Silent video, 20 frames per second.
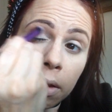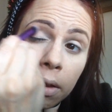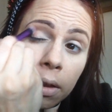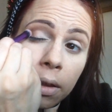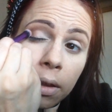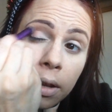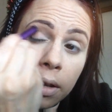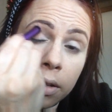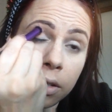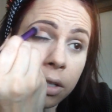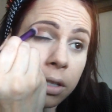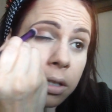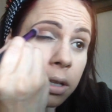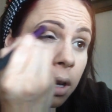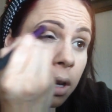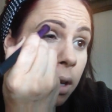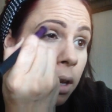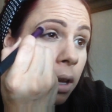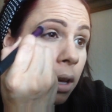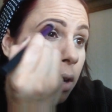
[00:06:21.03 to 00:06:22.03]
And then just
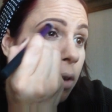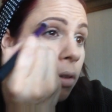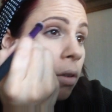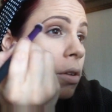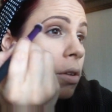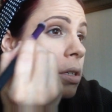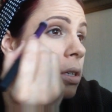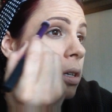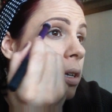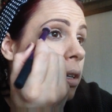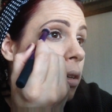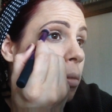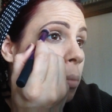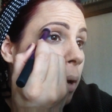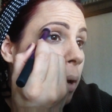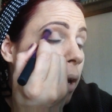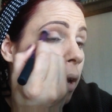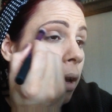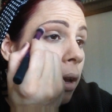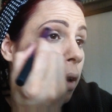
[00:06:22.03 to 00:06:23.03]
take it across a little
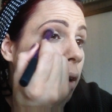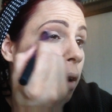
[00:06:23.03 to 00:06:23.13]
bit.